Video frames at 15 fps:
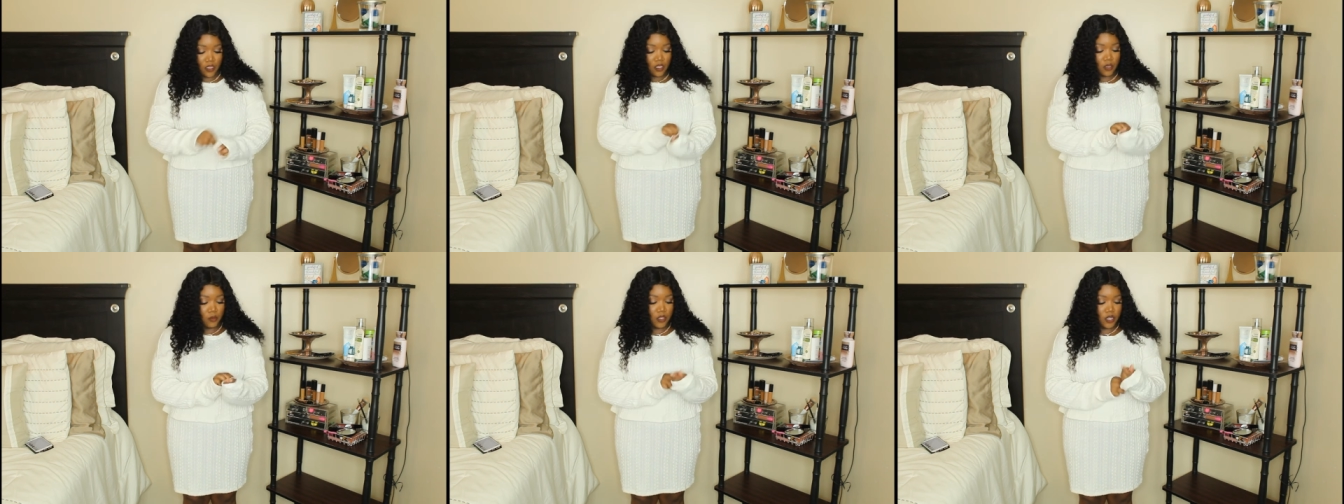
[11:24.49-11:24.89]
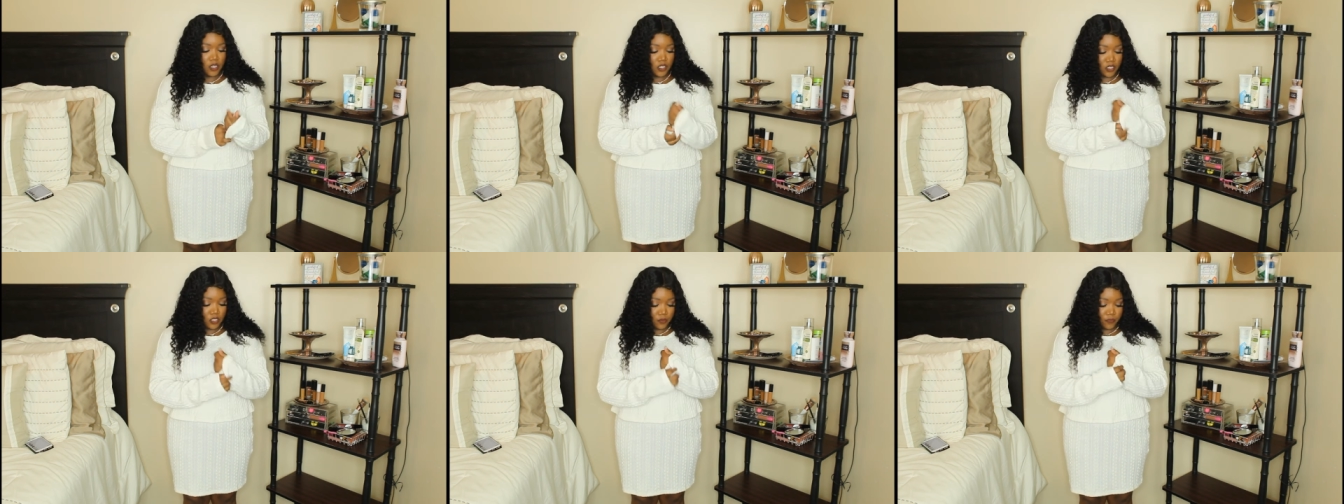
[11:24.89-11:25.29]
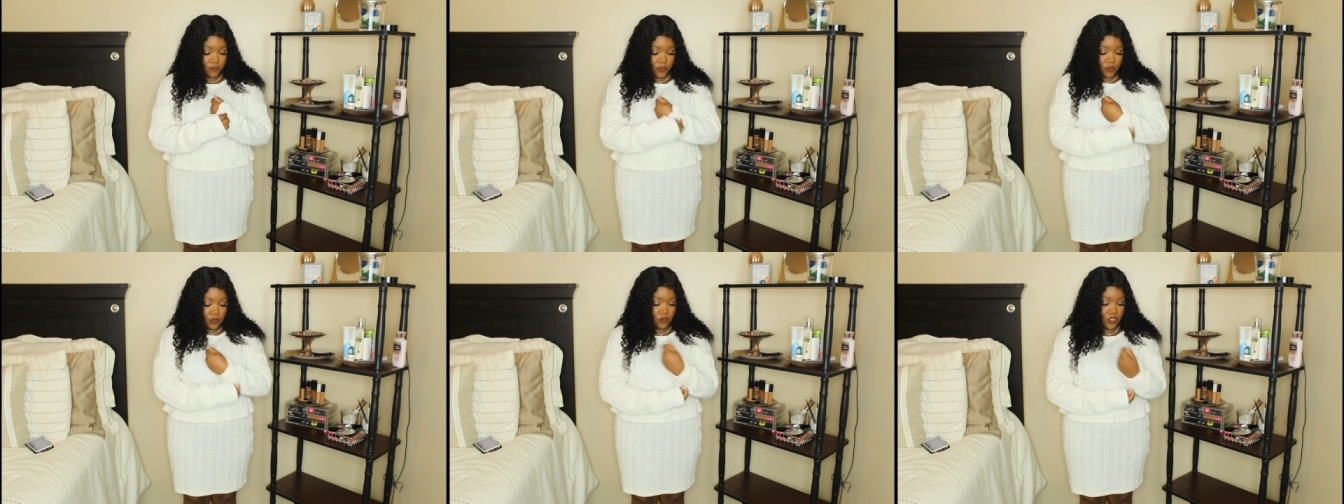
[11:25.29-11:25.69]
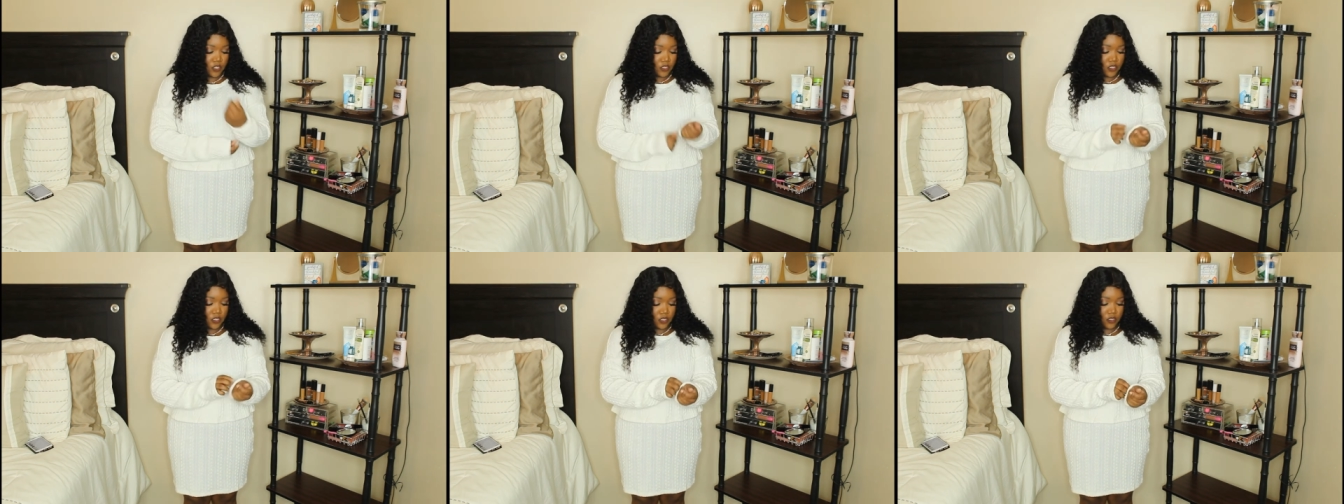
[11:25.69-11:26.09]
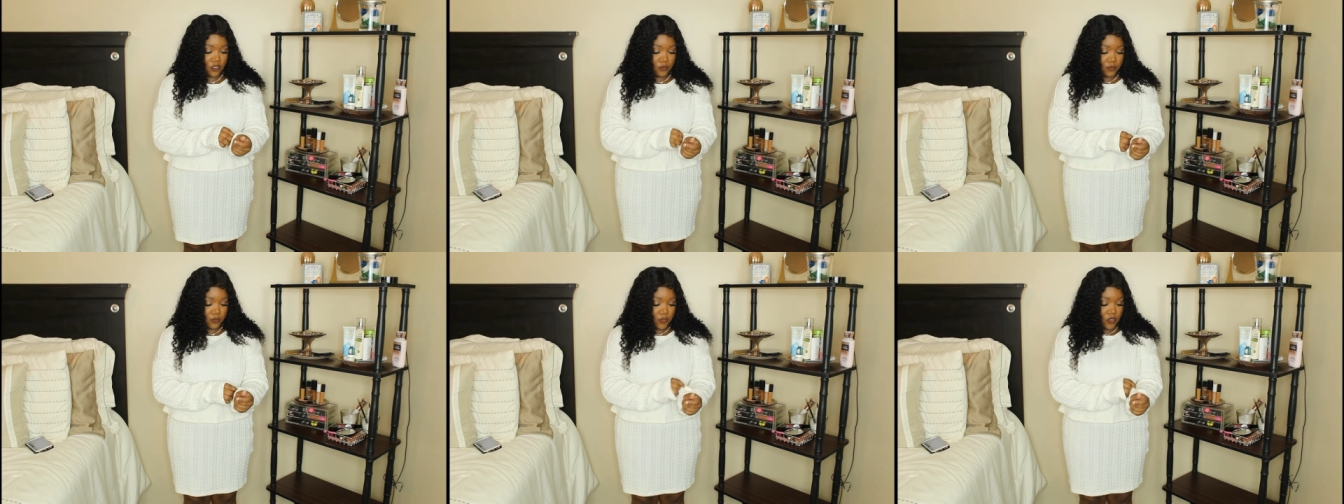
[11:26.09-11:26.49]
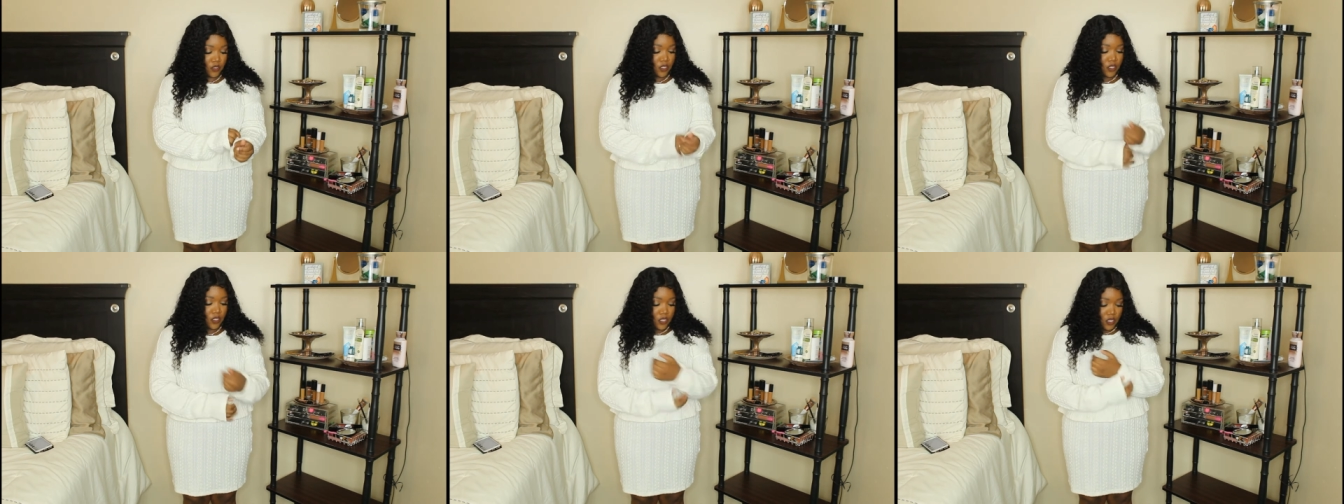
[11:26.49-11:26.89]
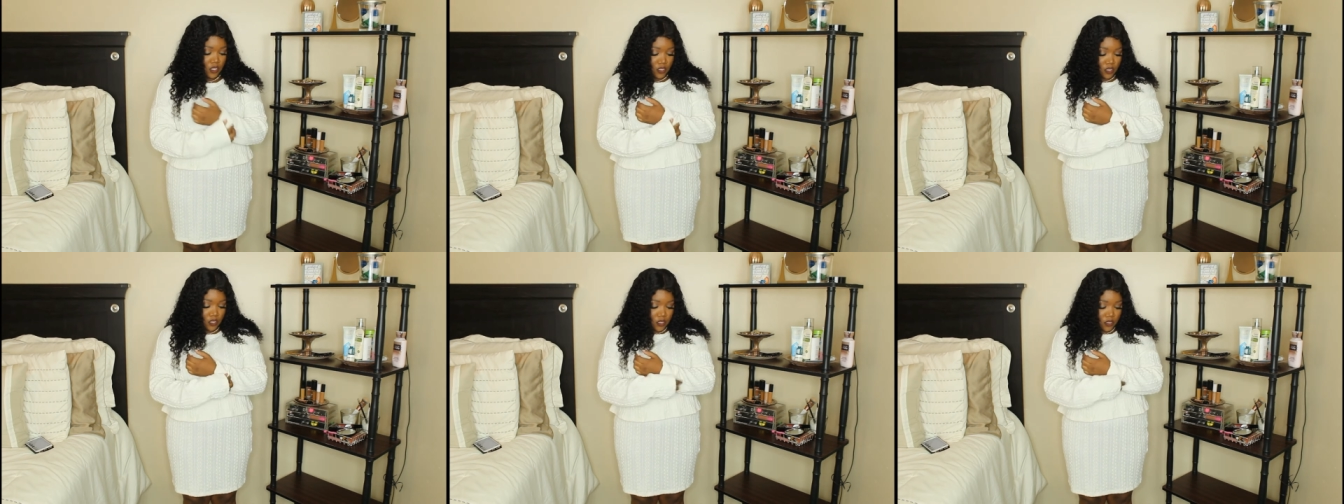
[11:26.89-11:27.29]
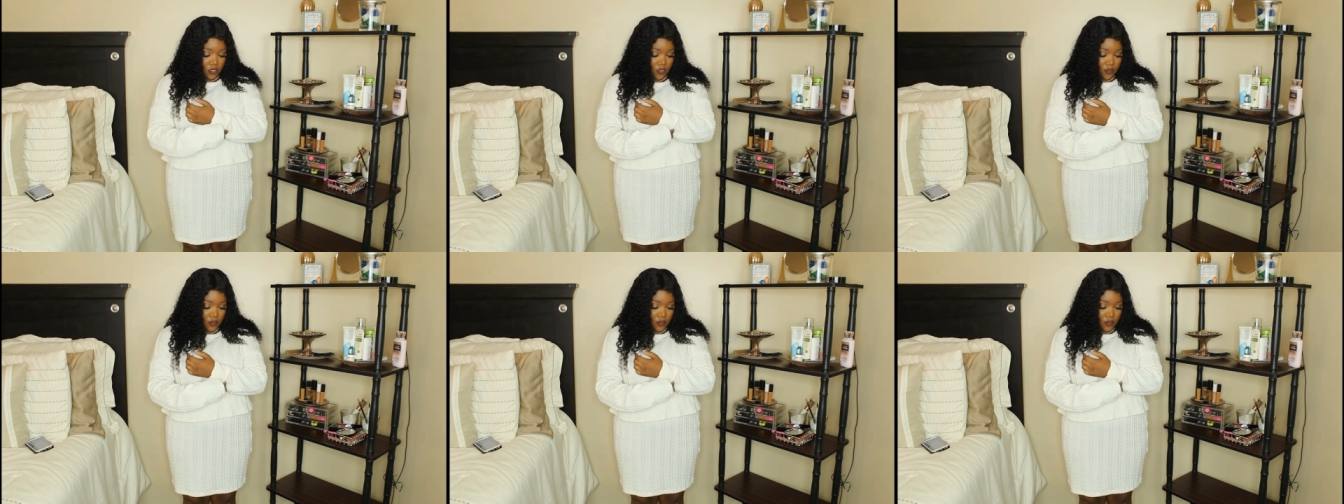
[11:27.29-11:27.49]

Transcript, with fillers: I'm gonna just pull this up.